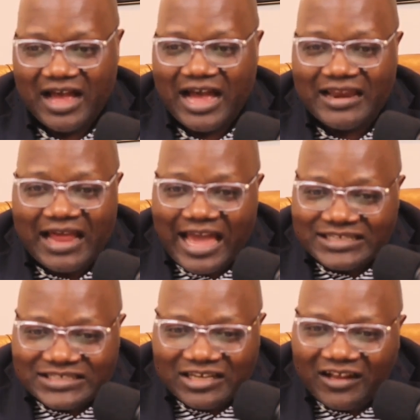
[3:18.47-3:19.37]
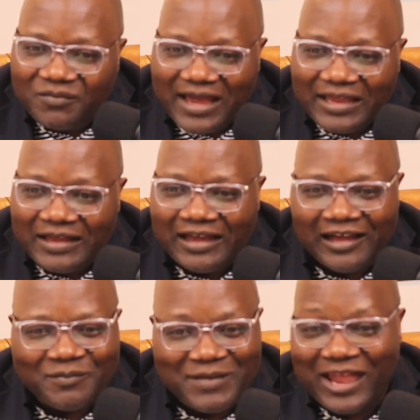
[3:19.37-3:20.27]
And I tell my
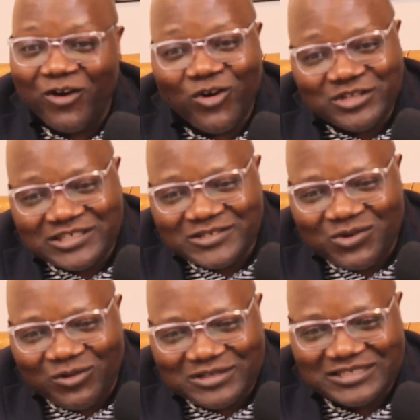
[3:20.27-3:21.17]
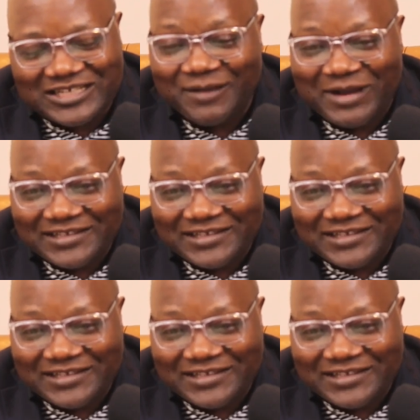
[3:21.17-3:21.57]
audience all the time,